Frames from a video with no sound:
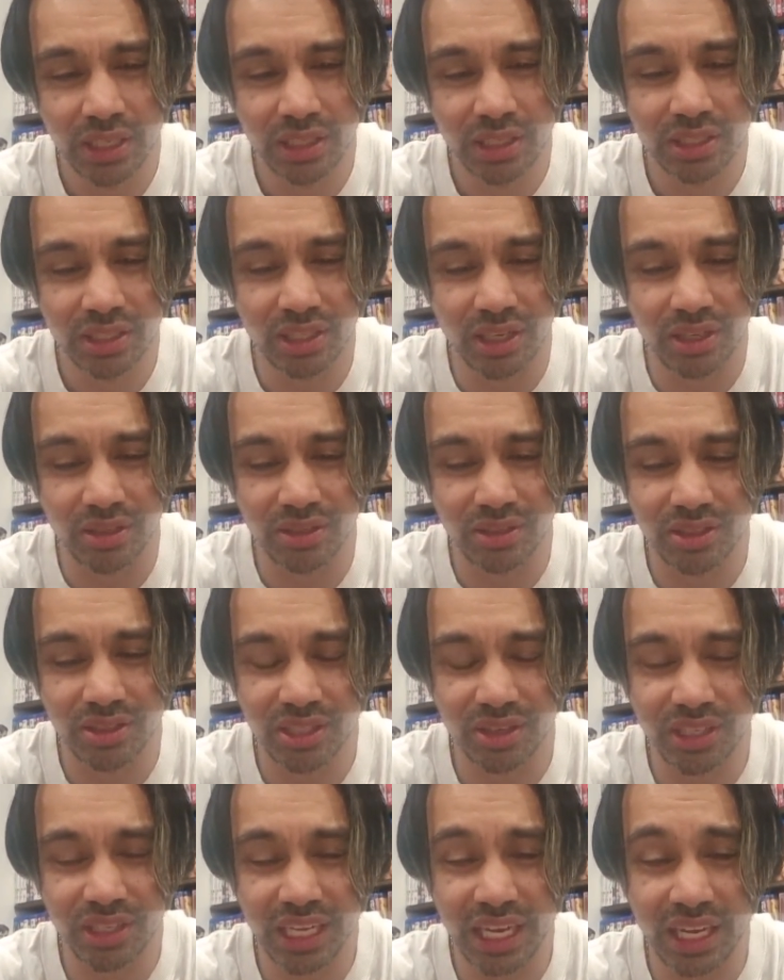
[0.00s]
So
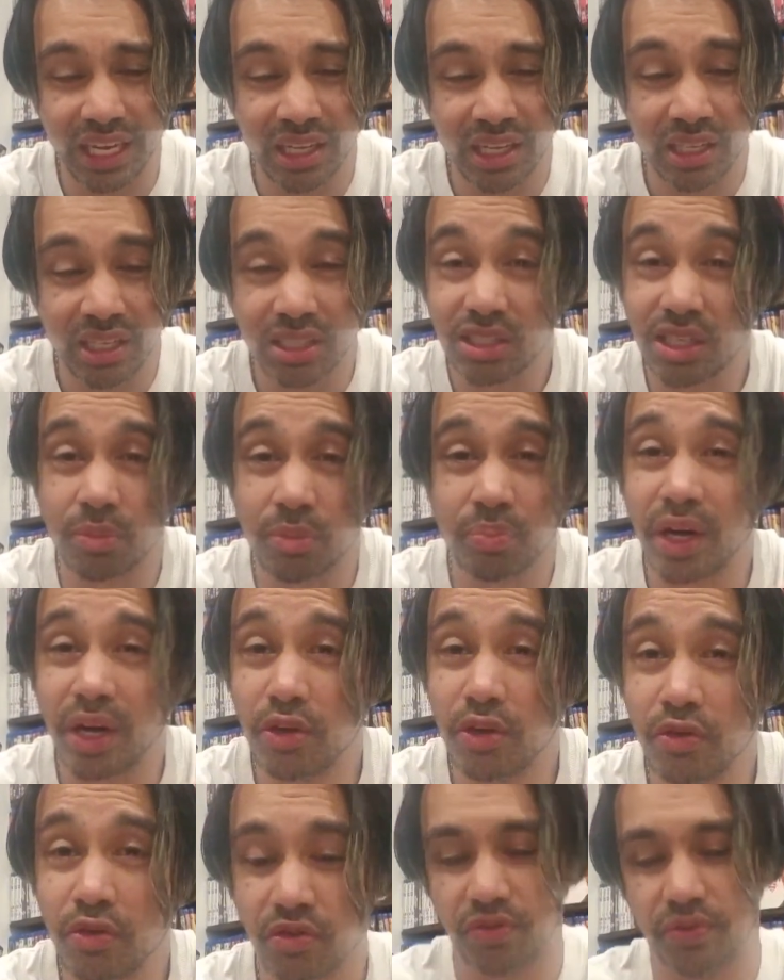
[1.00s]
yeah, so
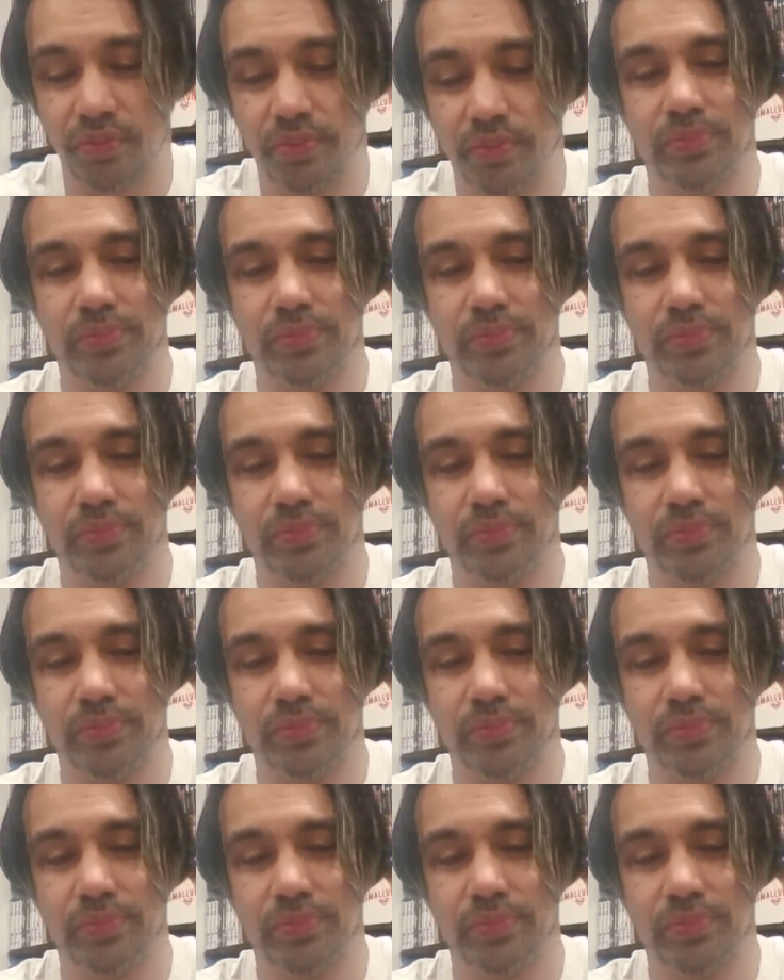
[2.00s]
both